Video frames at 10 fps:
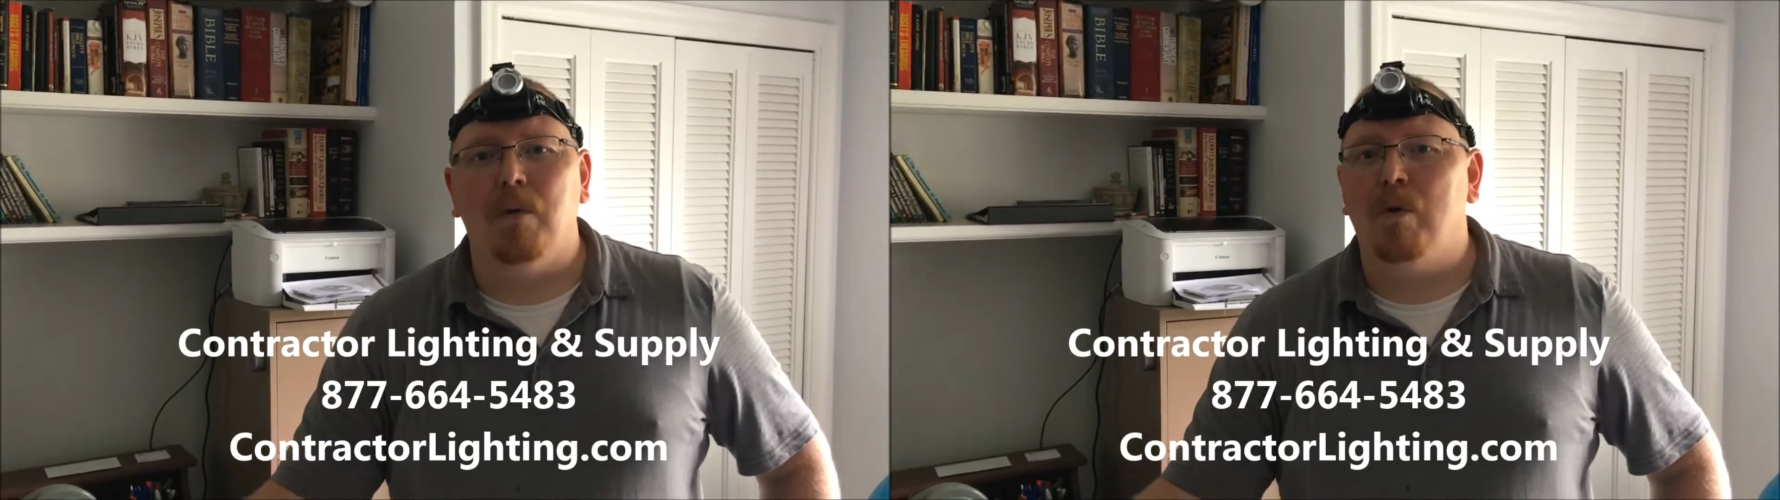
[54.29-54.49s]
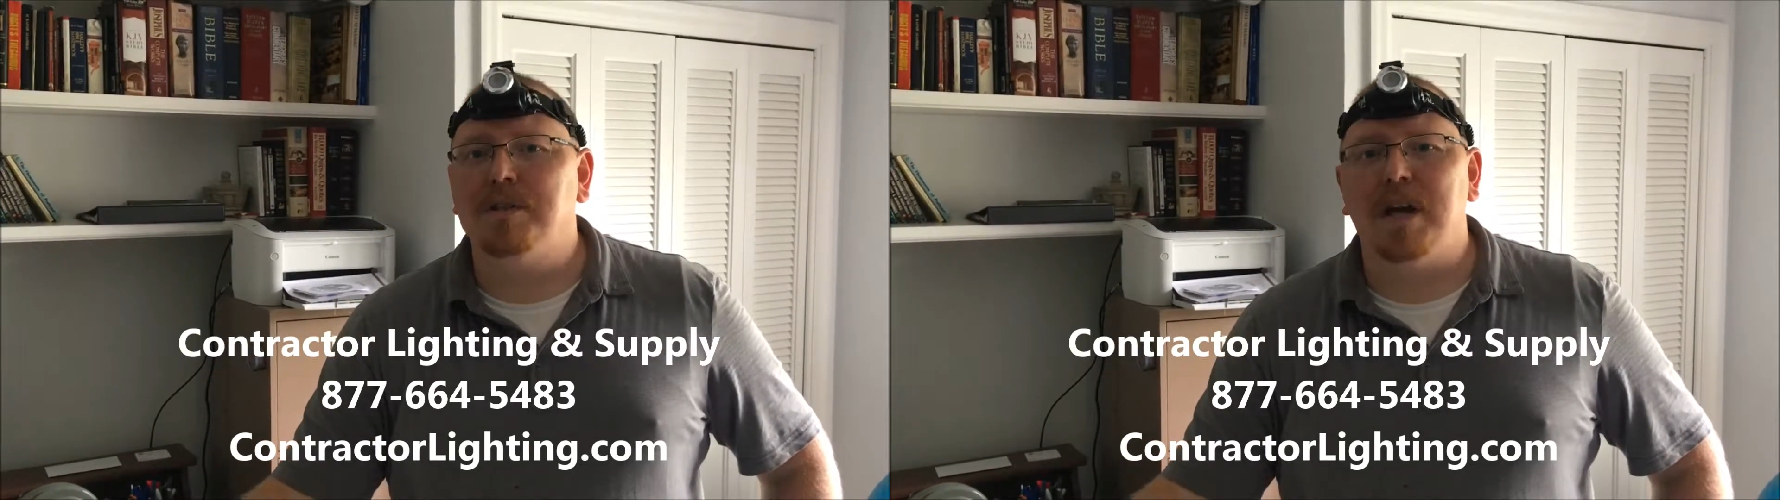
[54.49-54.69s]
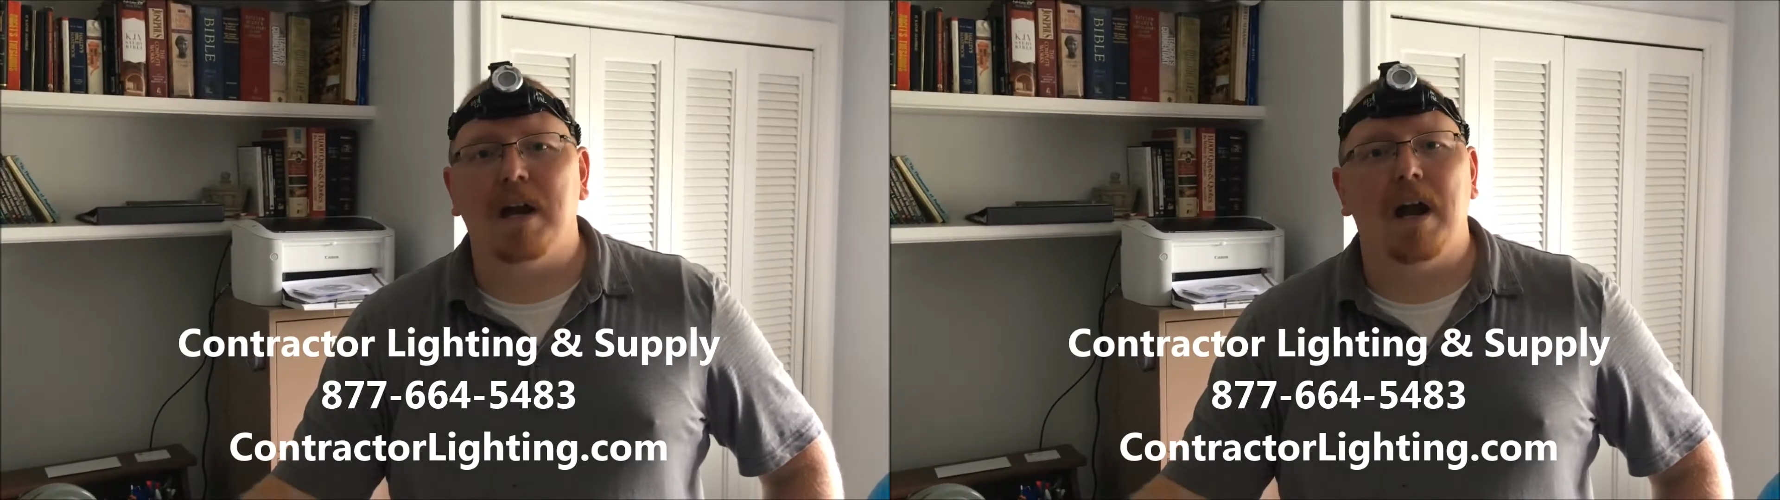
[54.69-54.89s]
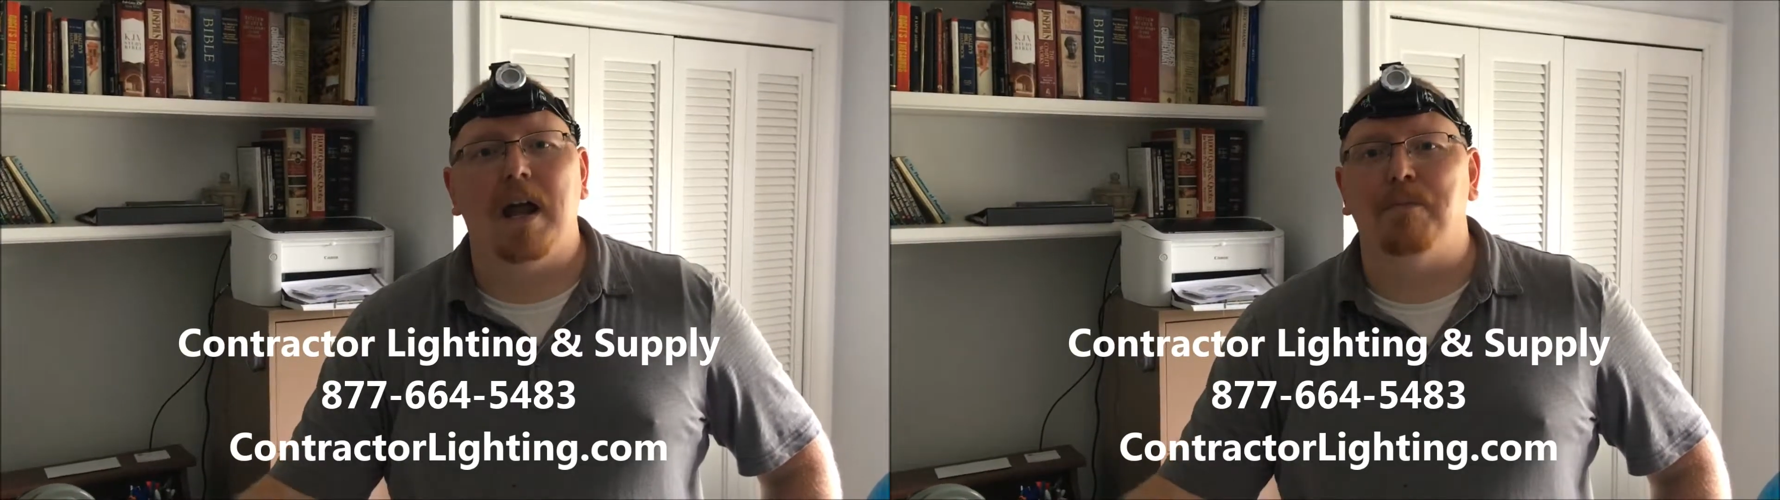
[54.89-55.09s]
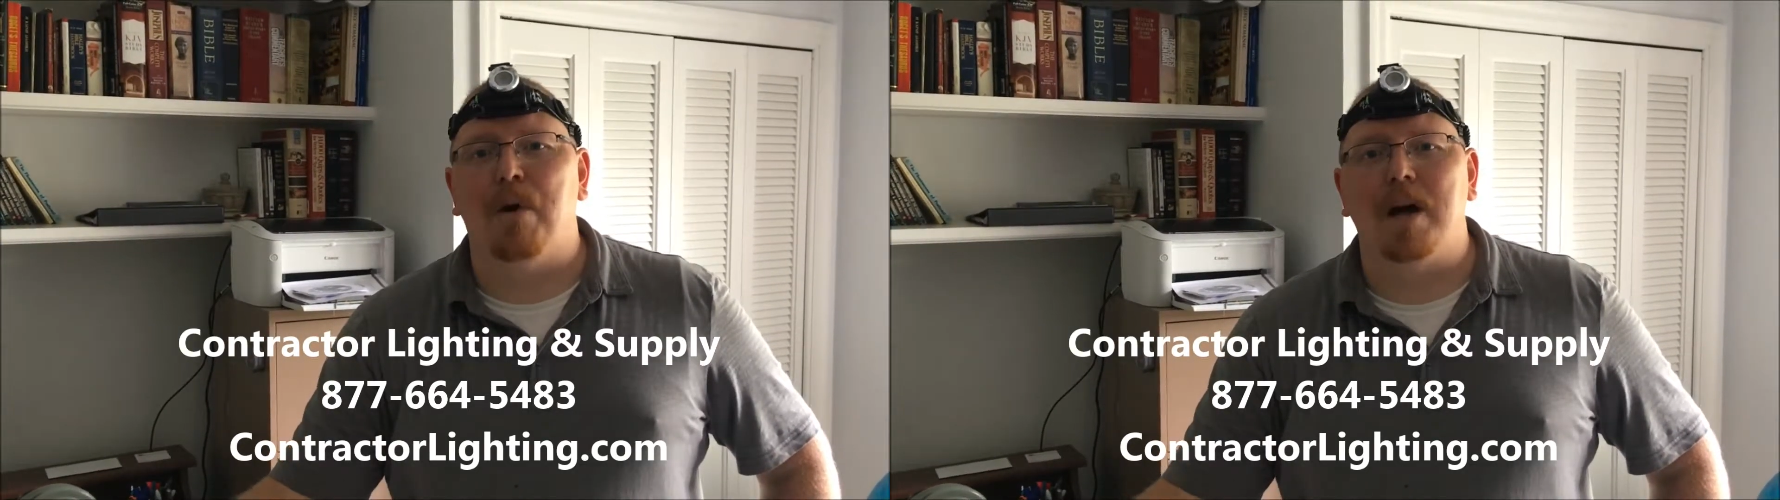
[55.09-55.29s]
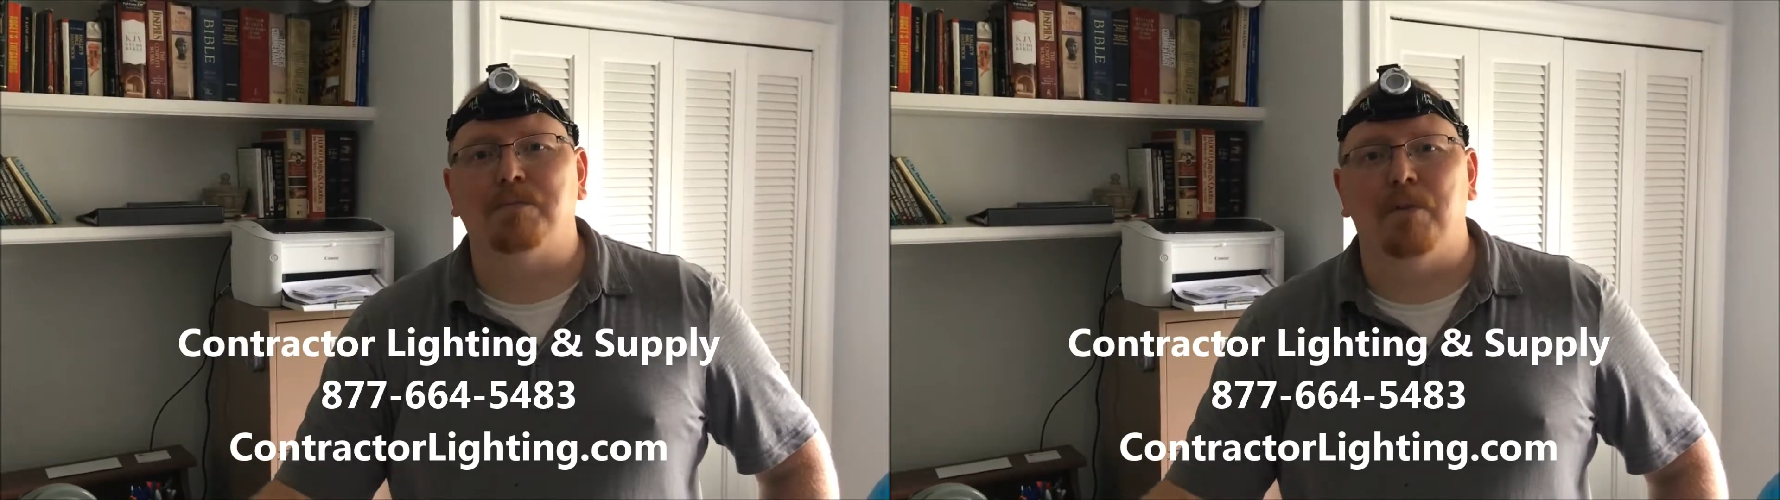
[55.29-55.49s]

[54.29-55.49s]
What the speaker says: Once I got out of the box,